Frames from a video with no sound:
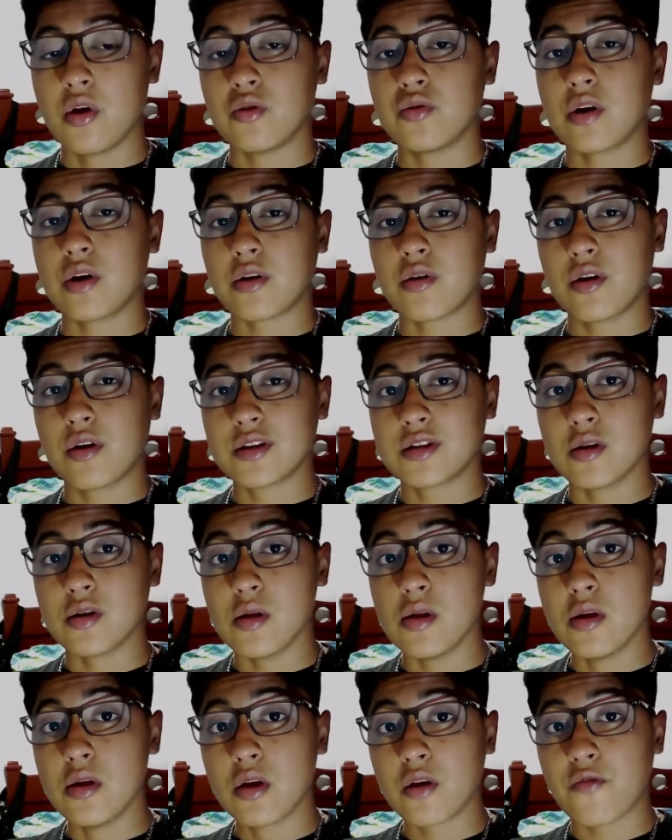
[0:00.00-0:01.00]
you are going to
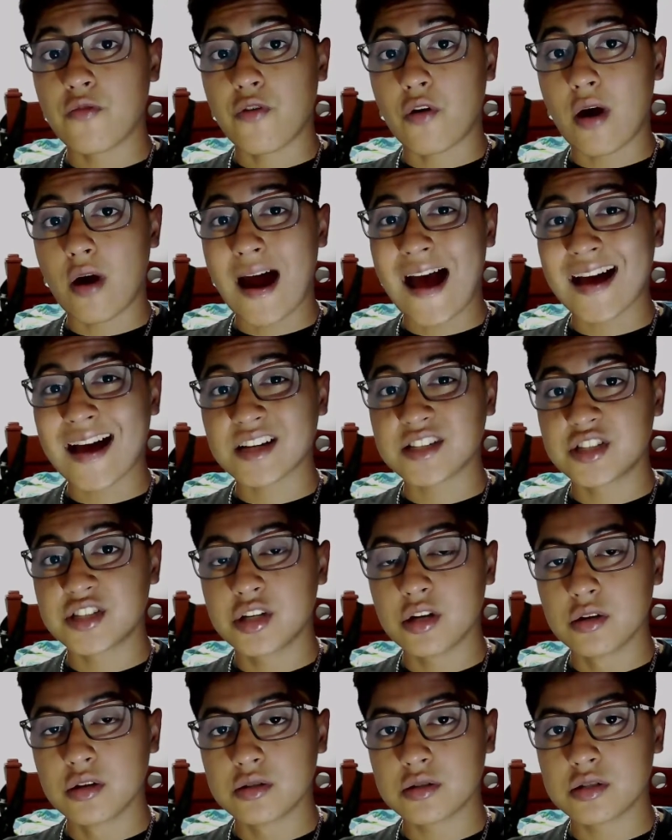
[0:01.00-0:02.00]
look for
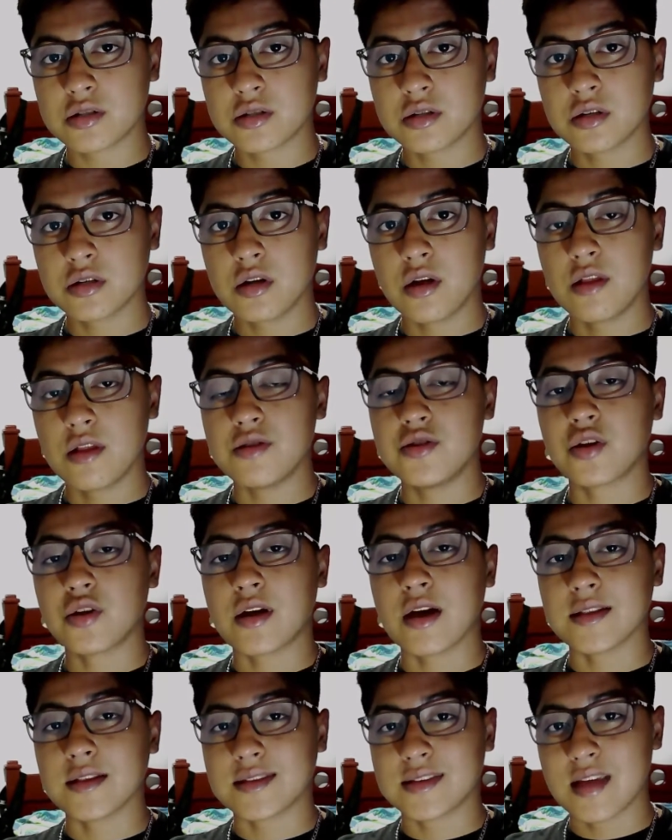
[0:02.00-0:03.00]
actions you
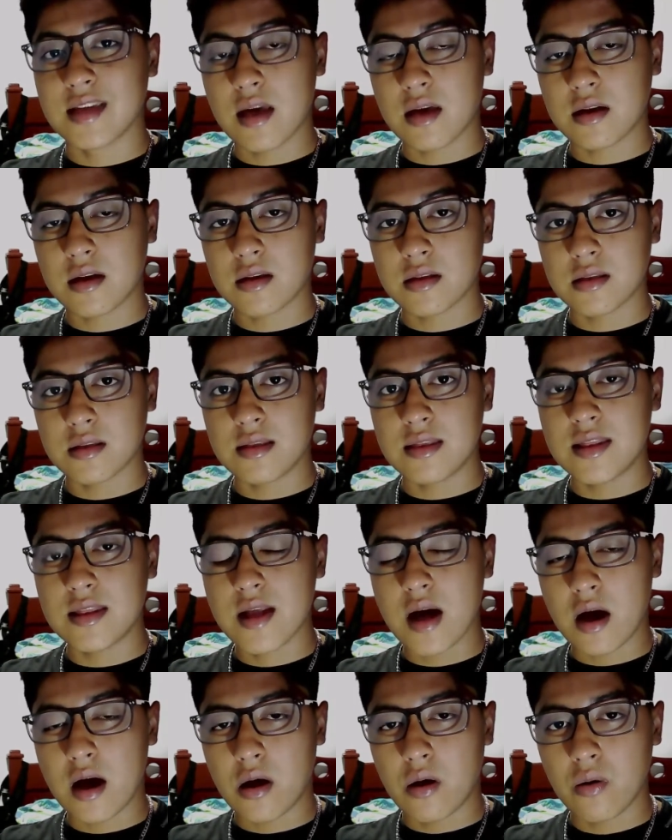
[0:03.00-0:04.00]
can take
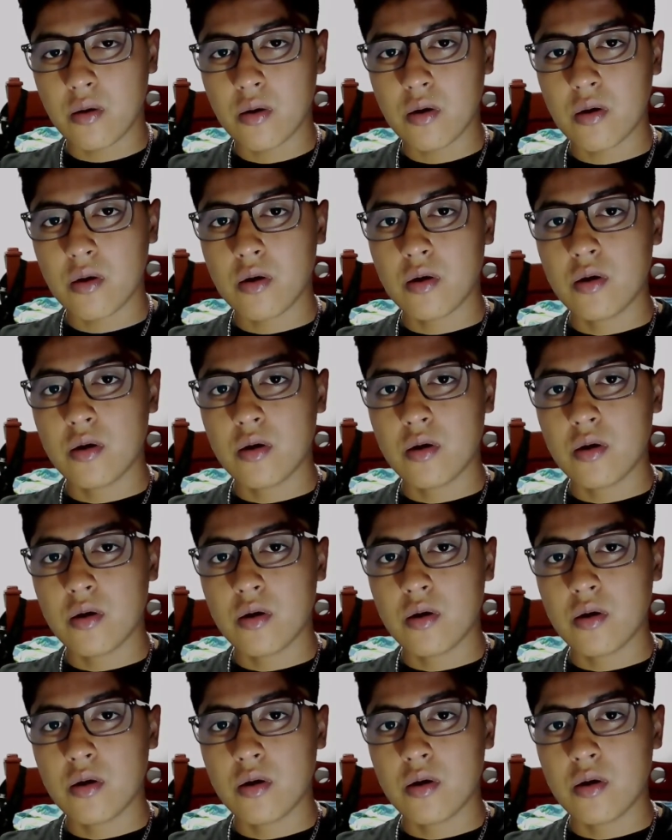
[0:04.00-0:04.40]
from